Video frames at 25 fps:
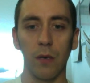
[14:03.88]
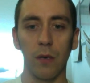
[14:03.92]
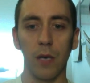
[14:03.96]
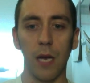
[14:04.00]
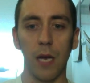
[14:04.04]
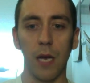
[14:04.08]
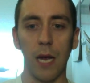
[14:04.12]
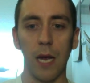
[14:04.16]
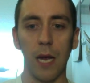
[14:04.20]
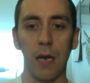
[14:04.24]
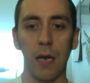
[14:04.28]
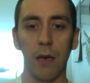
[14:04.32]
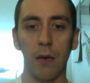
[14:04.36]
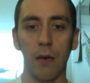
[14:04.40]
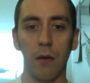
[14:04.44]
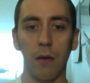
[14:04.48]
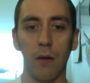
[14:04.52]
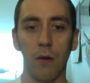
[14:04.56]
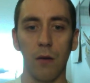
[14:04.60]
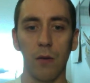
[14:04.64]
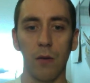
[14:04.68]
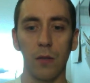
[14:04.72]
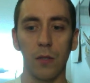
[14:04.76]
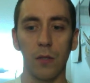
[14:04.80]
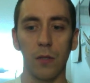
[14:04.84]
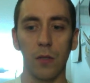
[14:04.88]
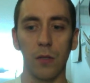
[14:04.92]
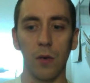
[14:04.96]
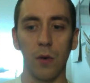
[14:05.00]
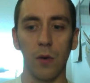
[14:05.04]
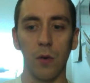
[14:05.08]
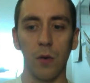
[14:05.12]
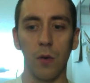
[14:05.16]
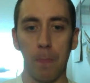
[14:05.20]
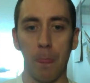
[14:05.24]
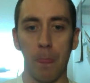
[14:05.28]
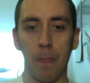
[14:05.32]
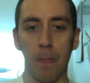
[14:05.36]
And
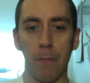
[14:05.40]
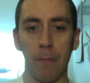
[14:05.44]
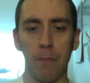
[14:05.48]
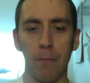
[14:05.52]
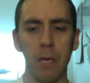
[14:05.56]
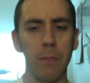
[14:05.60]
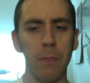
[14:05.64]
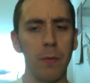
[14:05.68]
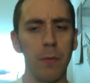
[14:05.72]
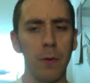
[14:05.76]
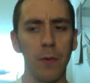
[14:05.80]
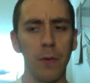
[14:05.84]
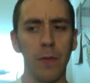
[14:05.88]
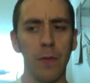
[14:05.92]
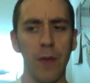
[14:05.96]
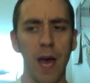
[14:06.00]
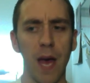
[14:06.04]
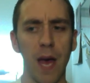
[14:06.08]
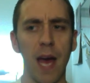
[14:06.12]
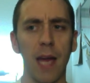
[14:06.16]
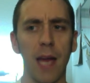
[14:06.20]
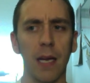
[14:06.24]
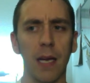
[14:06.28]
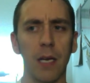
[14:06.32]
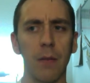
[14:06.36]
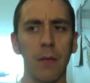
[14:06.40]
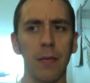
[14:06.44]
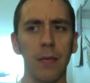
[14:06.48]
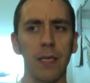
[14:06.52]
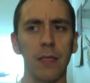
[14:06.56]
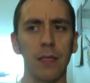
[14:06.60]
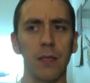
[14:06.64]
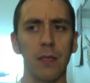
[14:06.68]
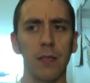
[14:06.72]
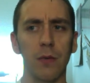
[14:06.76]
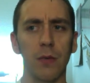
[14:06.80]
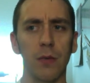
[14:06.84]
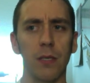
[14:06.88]
also, people that commit
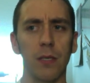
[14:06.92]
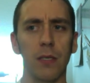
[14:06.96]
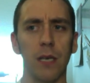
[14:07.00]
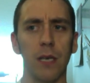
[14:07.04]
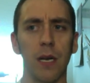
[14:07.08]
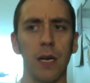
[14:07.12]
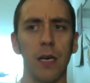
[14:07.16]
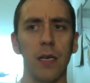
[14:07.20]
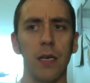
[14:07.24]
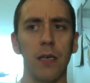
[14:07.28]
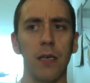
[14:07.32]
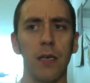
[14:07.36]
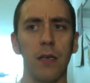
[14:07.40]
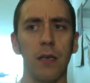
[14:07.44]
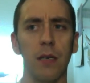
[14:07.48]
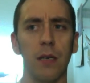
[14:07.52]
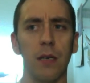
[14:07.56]
suicide,